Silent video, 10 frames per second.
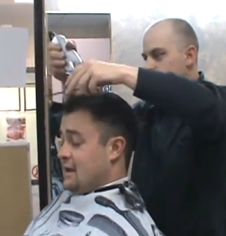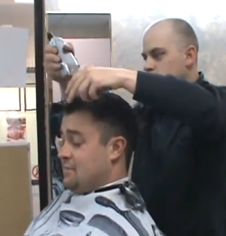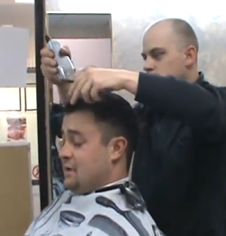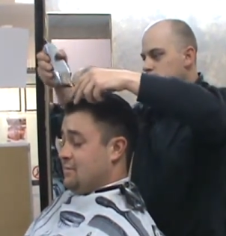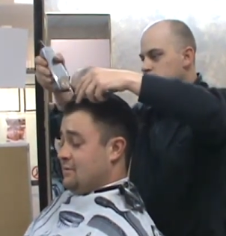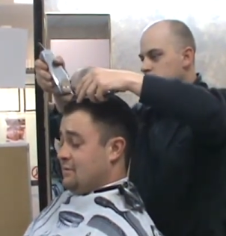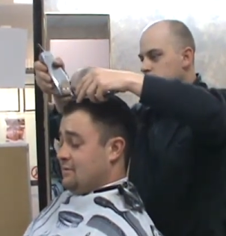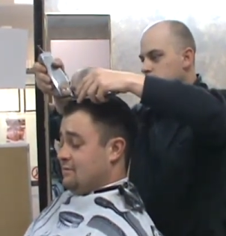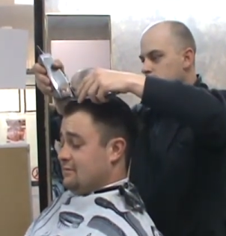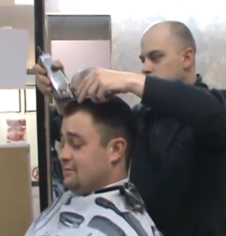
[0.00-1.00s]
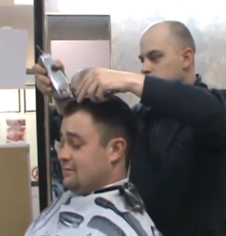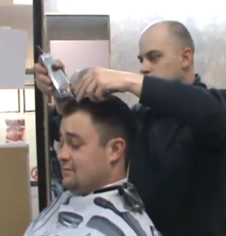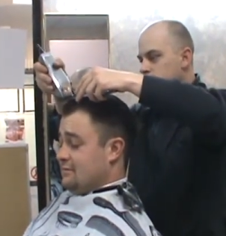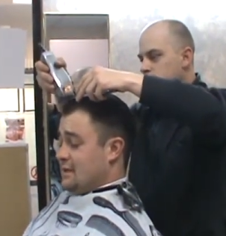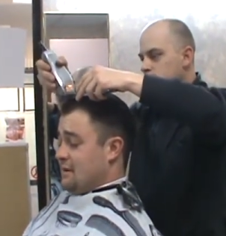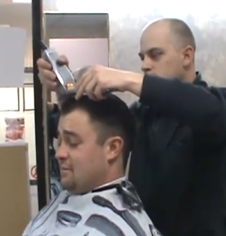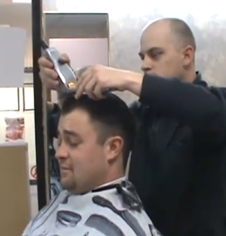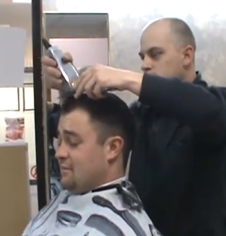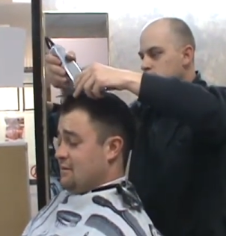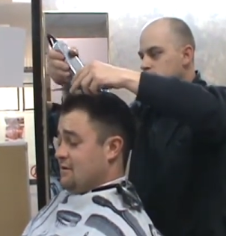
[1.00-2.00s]
Speaker 1: uh, to Elko people, or anything. A lot of
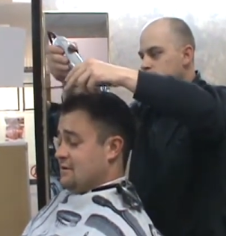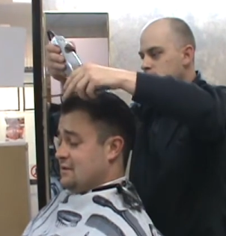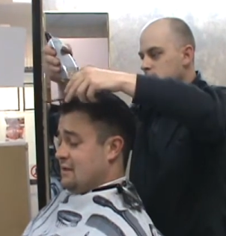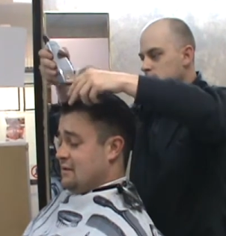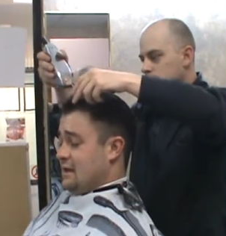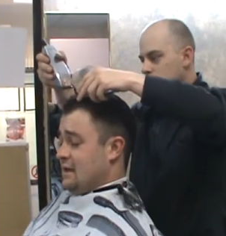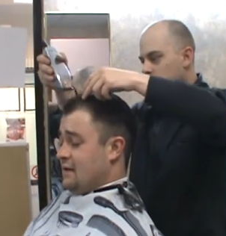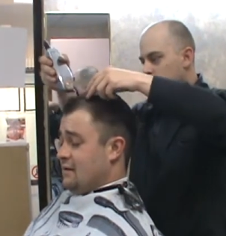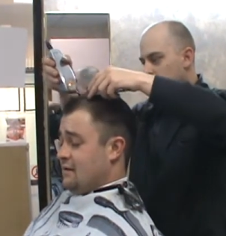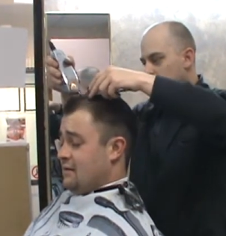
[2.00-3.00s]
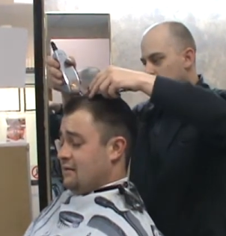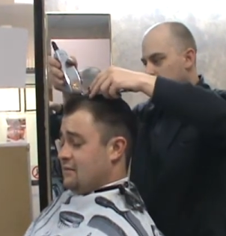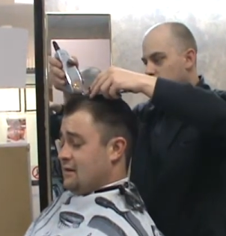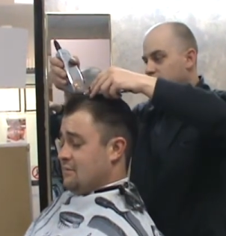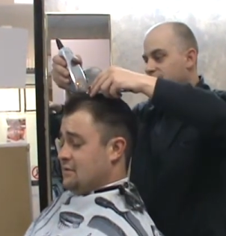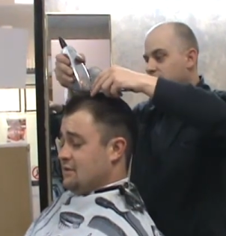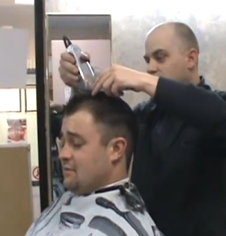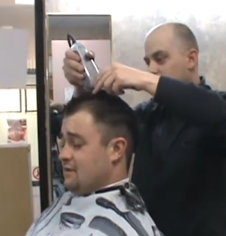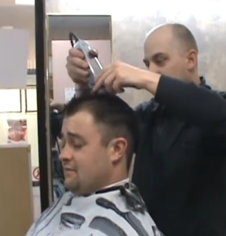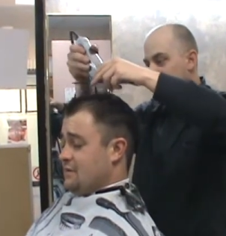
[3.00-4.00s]
people go to Salt Lake or Claire to
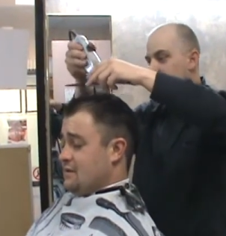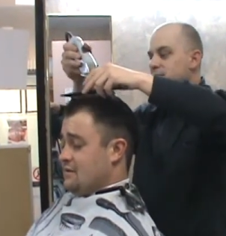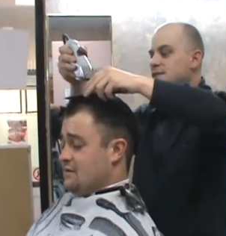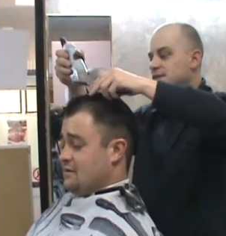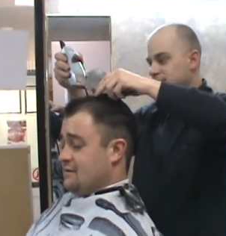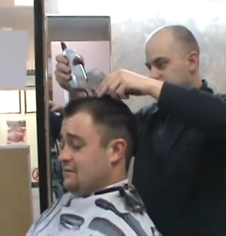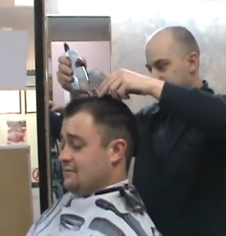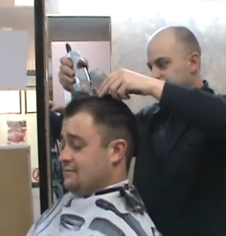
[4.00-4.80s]
Twin Falls. Yeah